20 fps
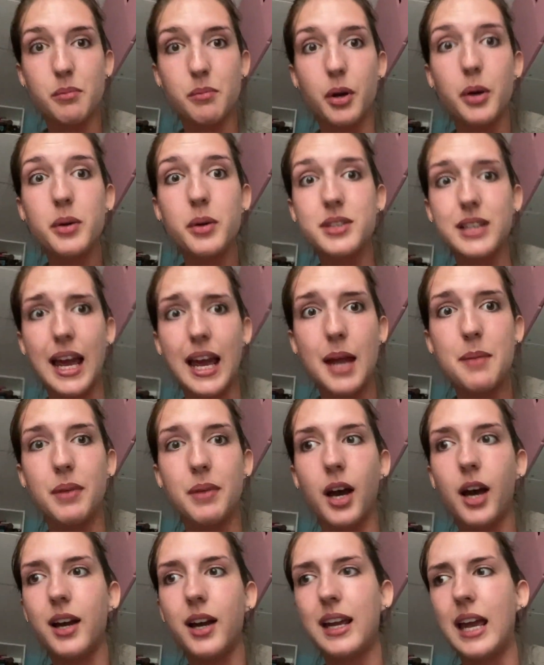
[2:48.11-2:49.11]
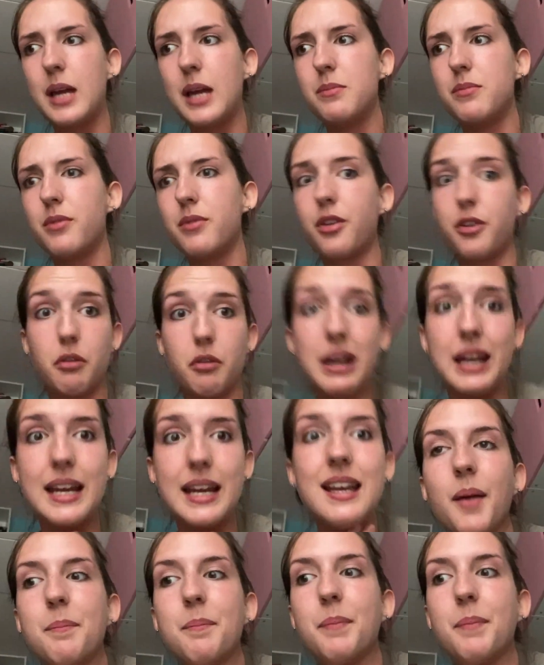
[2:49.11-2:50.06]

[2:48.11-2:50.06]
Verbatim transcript: Bruins game, uh, game three.